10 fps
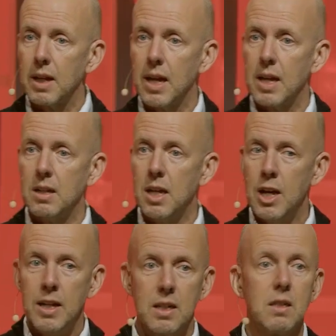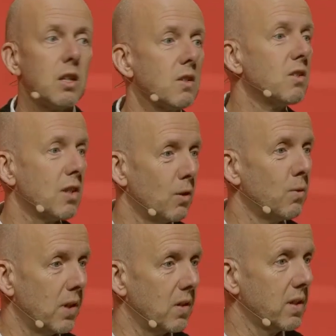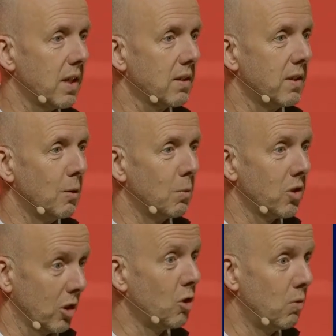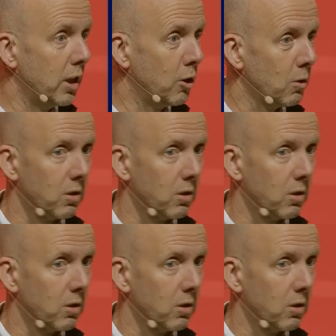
And that doesn't sound very sexy, but it's actually really good.